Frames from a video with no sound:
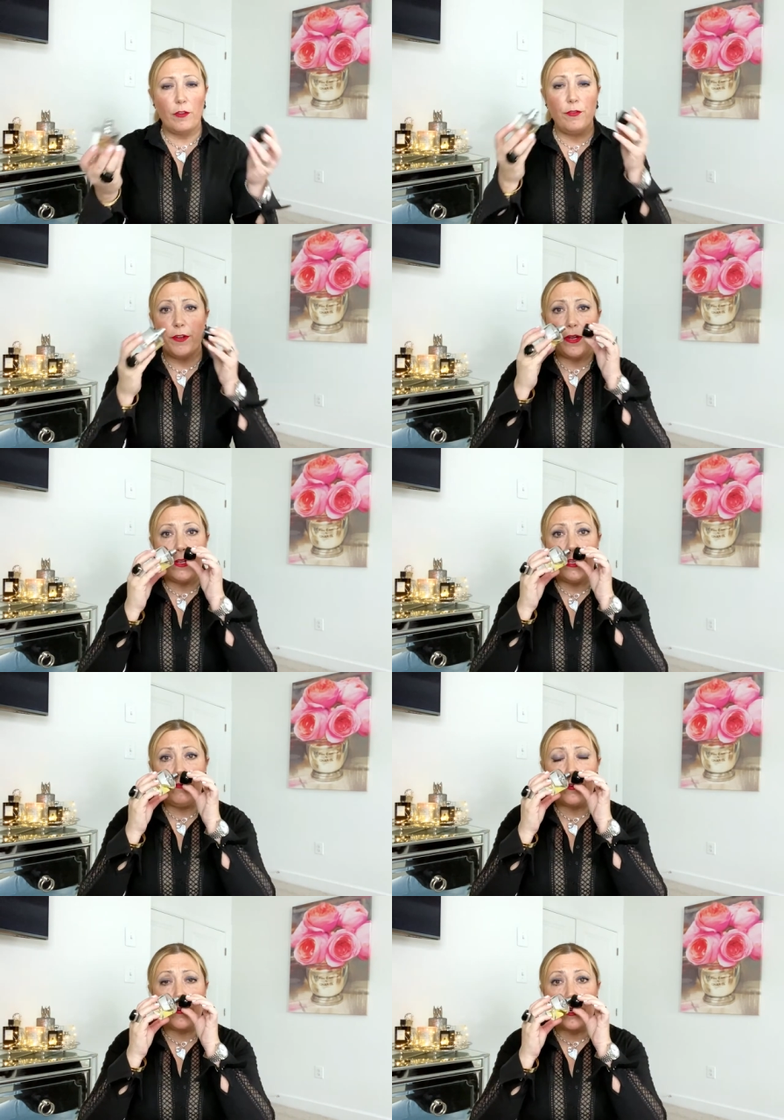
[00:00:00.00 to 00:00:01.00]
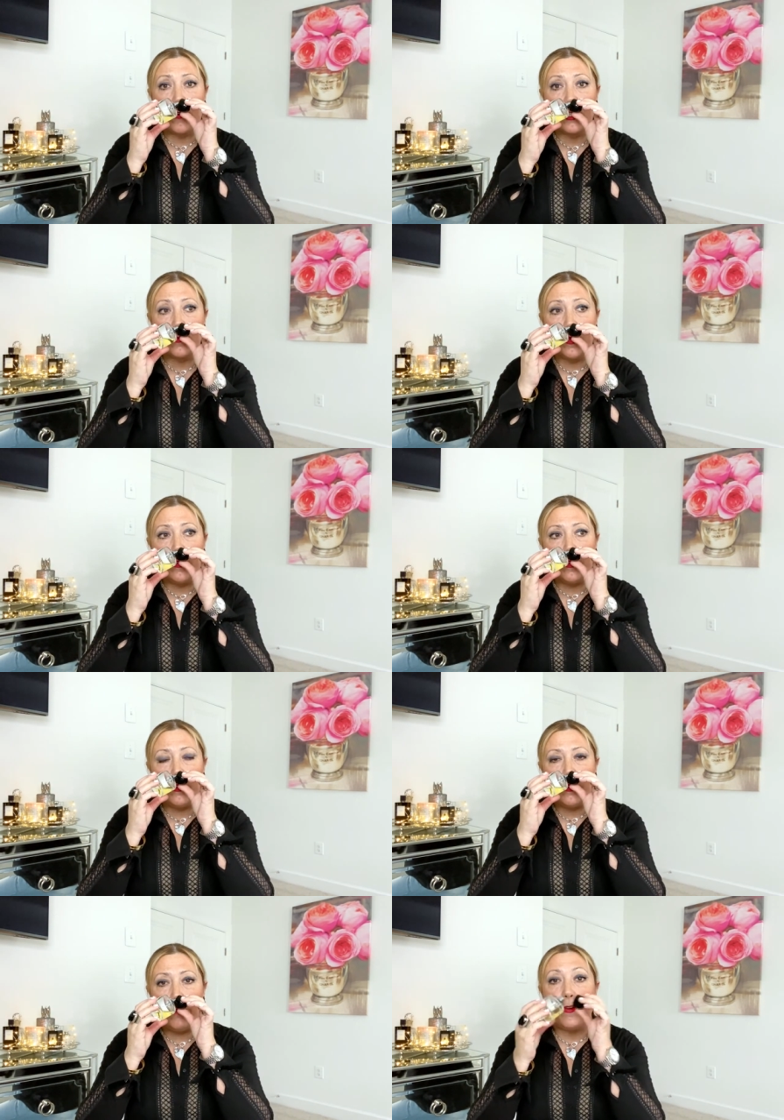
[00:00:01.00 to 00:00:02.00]
Very clean, very crisp,
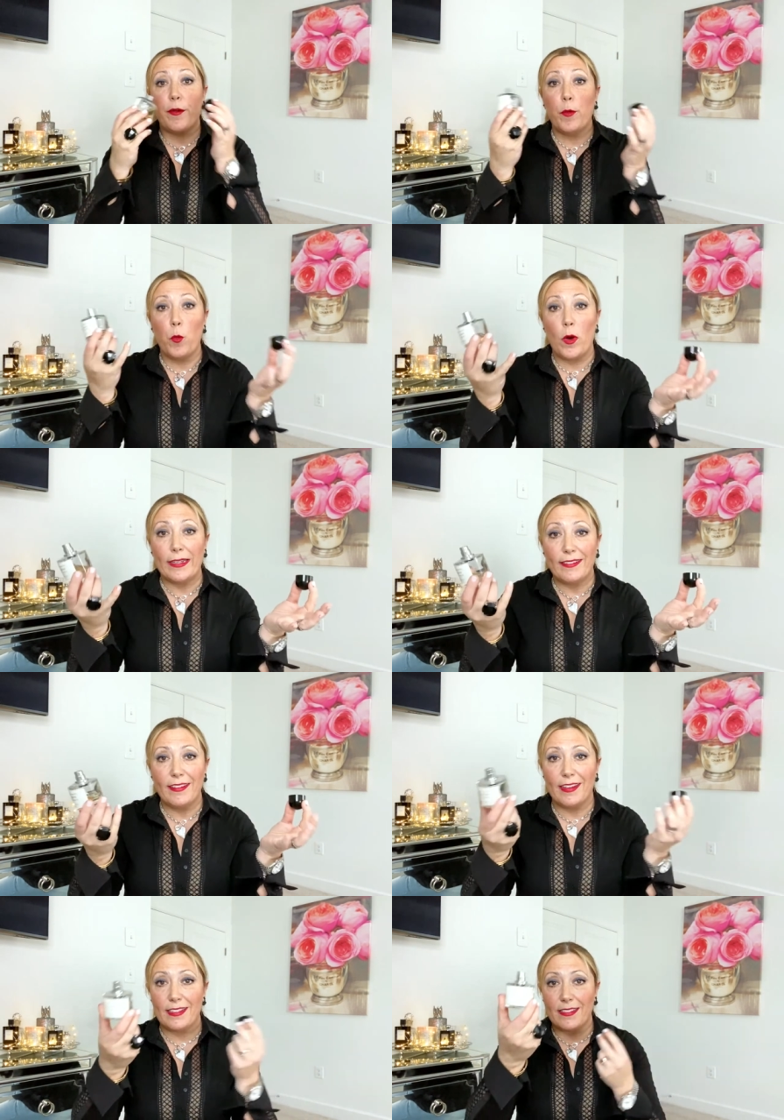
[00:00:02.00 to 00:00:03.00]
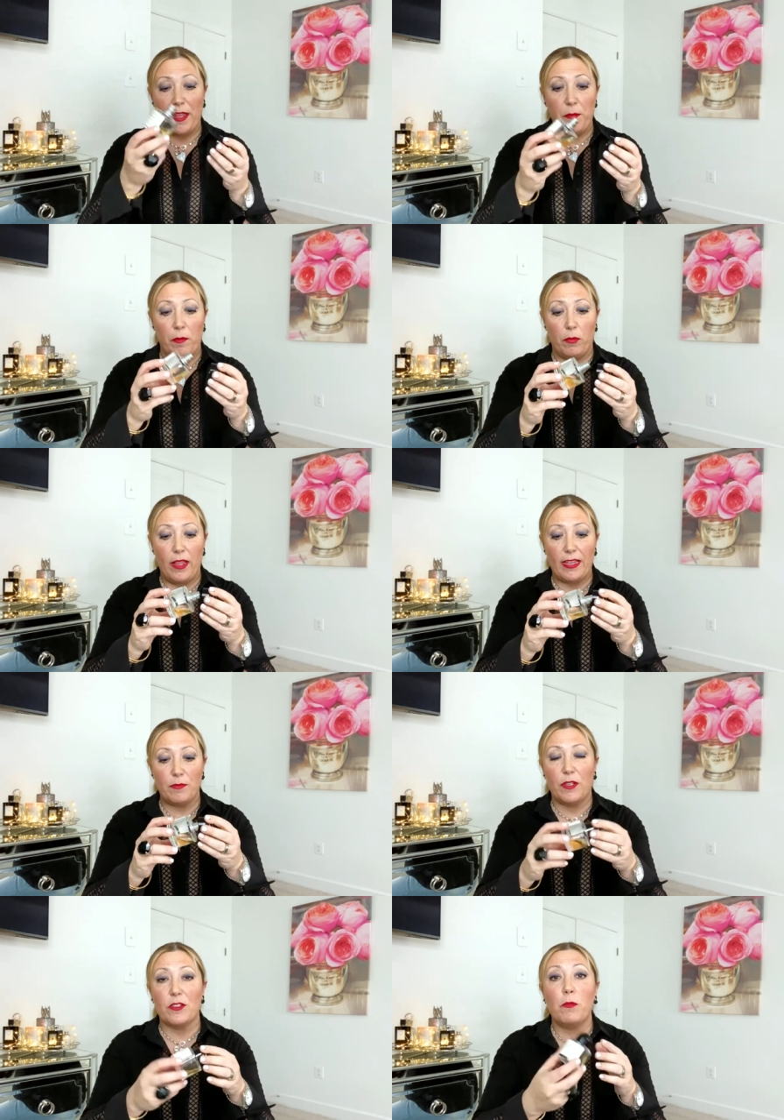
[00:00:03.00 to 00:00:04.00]
very white, as the name implies,
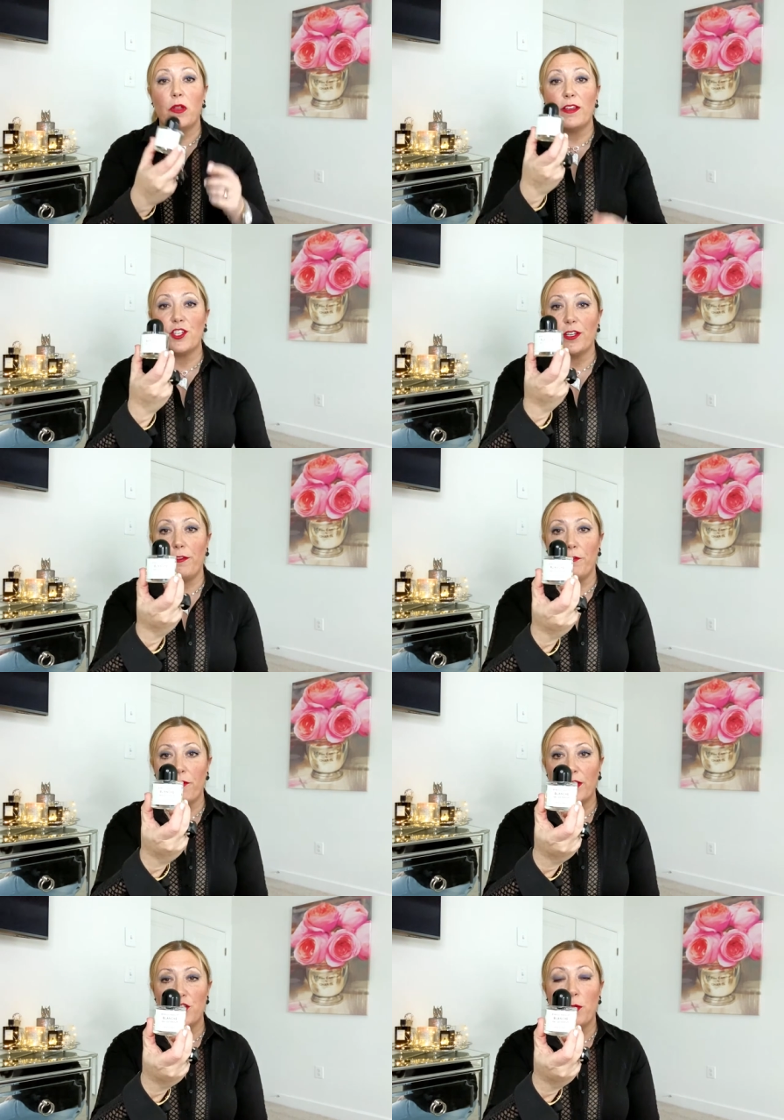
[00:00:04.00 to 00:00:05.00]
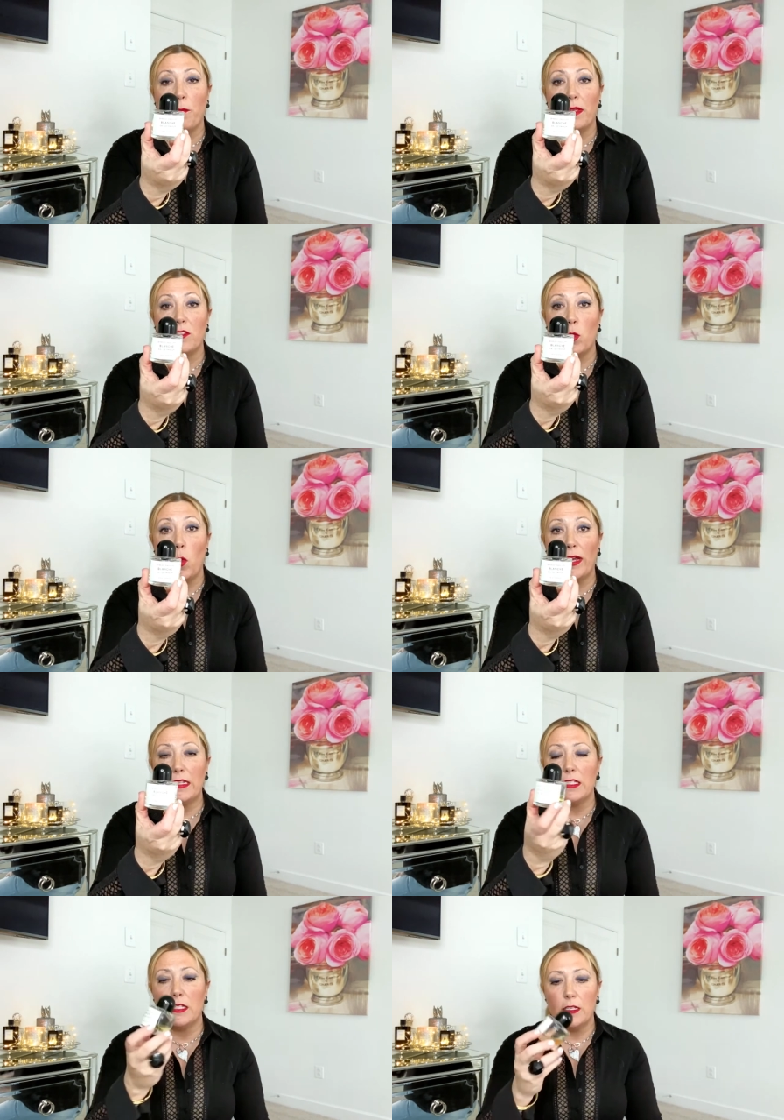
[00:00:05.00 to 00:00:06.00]
because blanche in French means
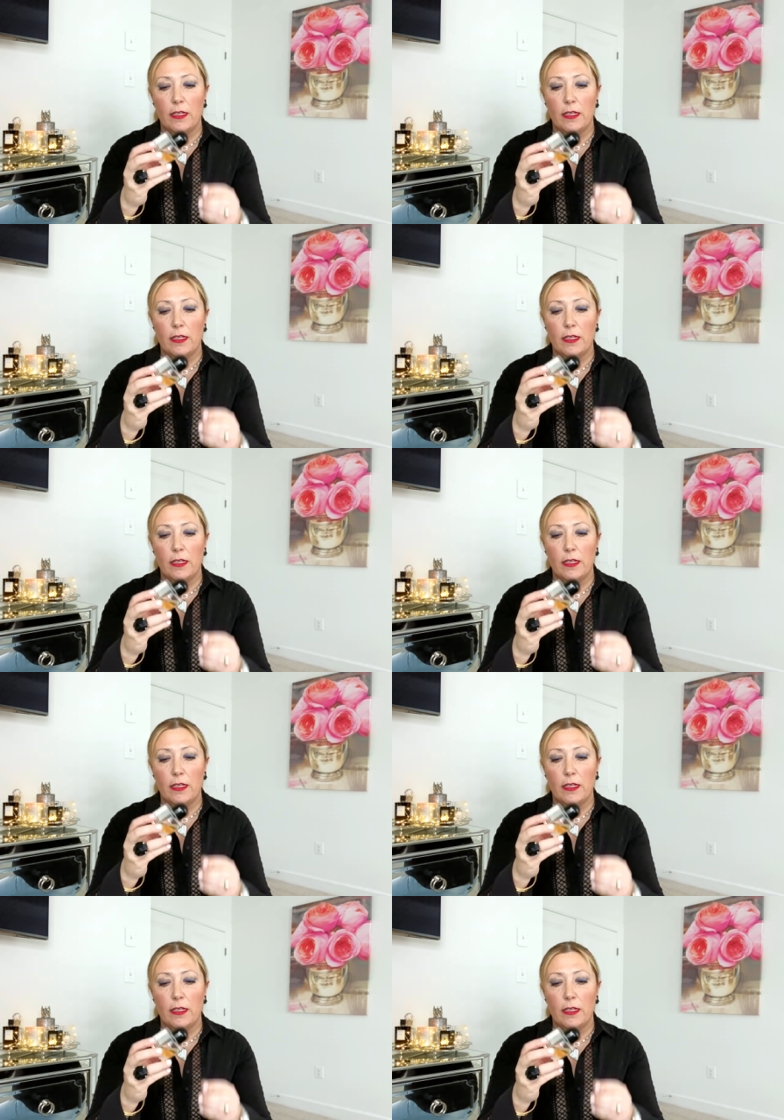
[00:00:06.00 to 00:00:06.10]
white.